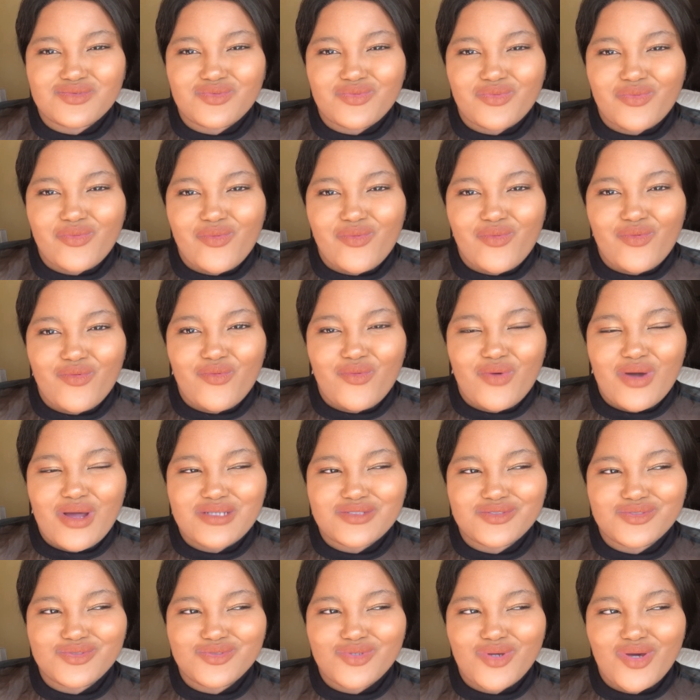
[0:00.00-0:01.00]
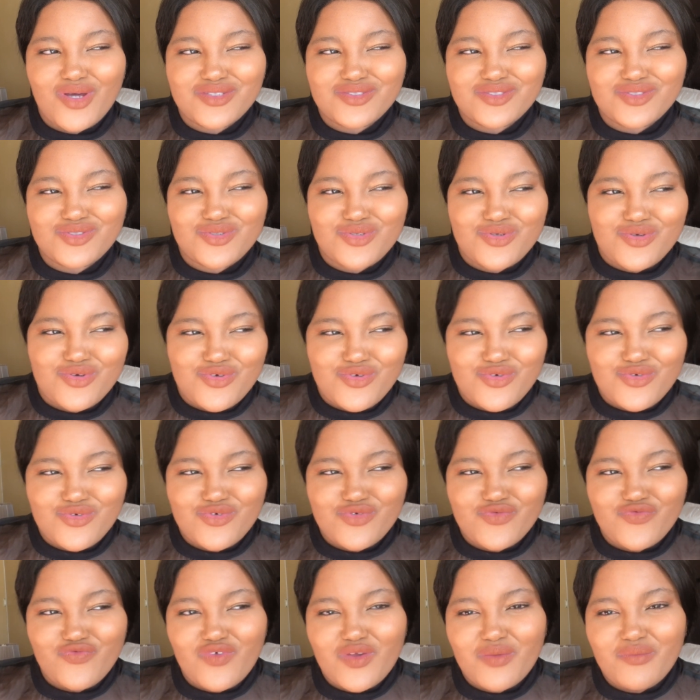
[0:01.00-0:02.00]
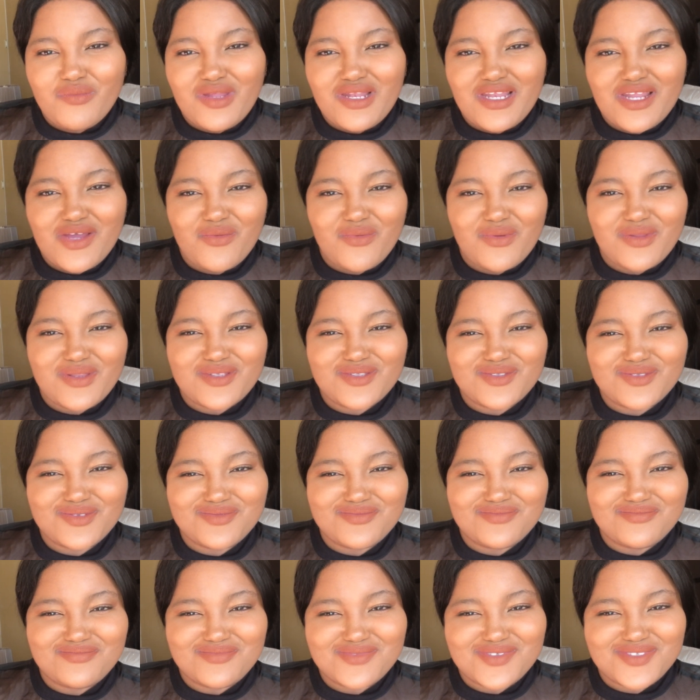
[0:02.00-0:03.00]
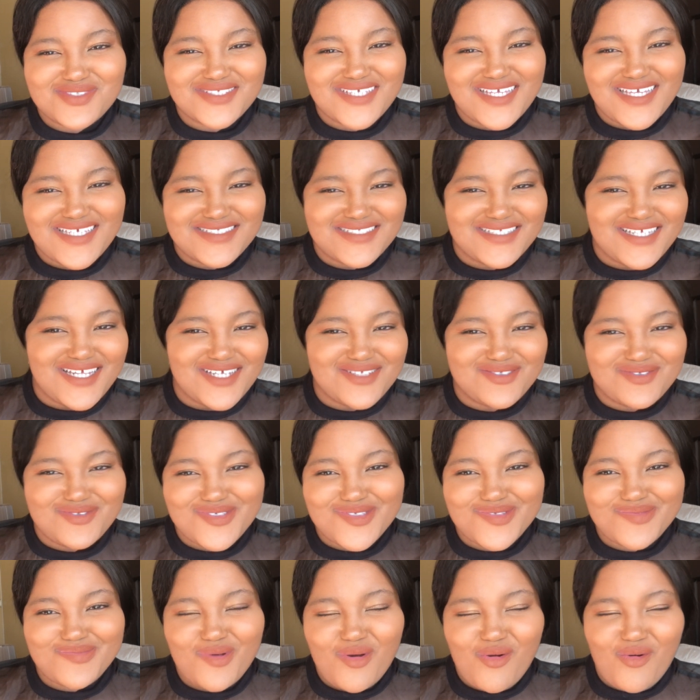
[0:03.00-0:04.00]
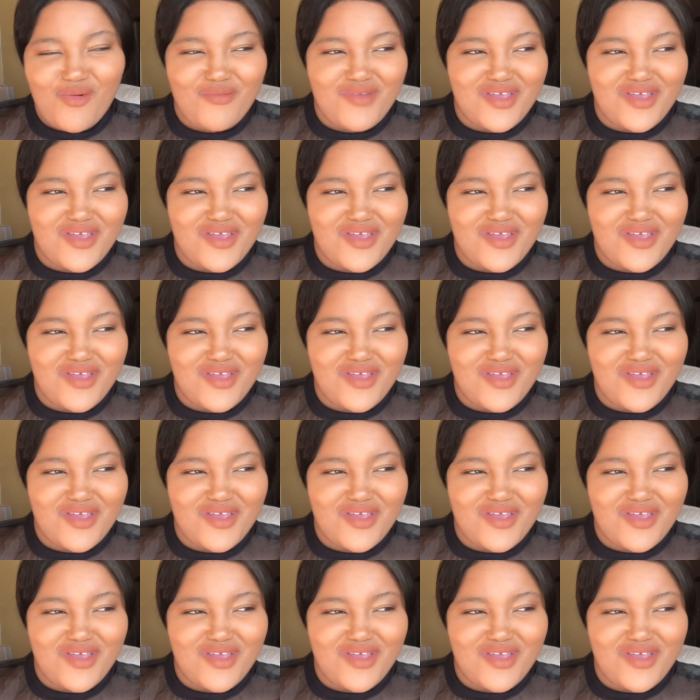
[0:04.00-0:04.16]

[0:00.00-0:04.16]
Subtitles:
was not too familiar with kids that are too small.